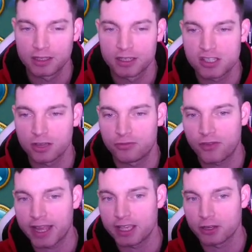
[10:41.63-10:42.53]
to
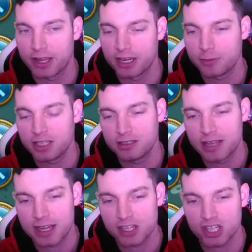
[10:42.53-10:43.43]
fight your enemy,
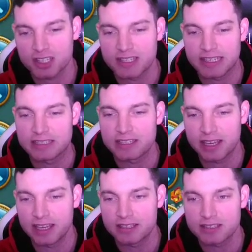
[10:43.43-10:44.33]
not just to get to
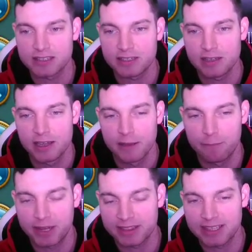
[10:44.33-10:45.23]
Kingsland,
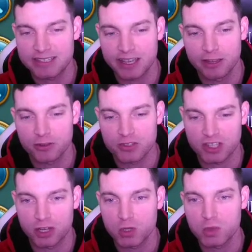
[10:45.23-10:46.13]
but these other
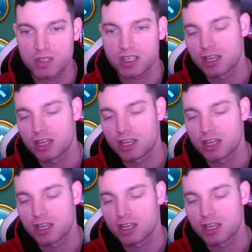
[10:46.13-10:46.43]
zones.